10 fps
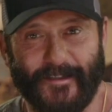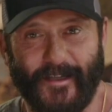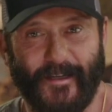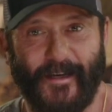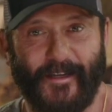
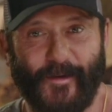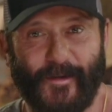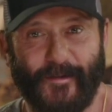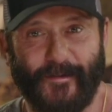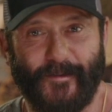it's not like you
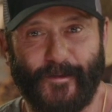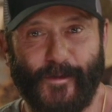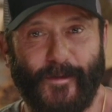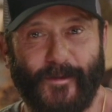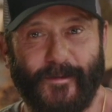can
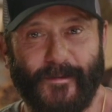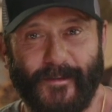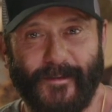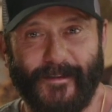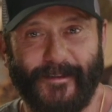throw on a
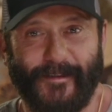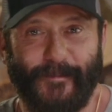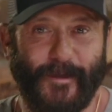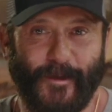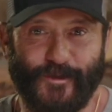
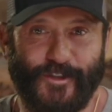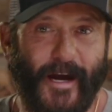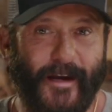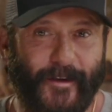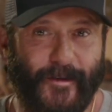big old
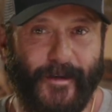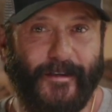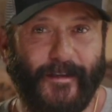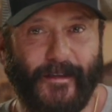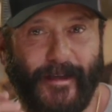jacket or
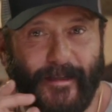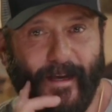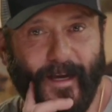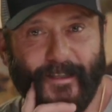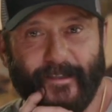anything like
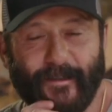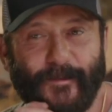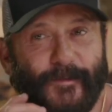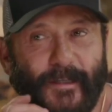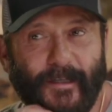that.
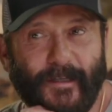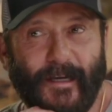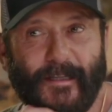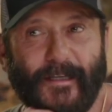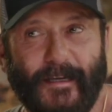So
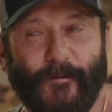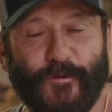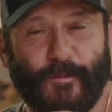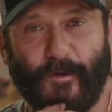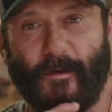I think that
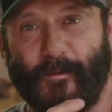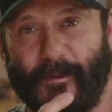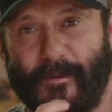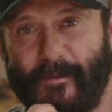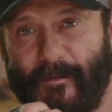was probably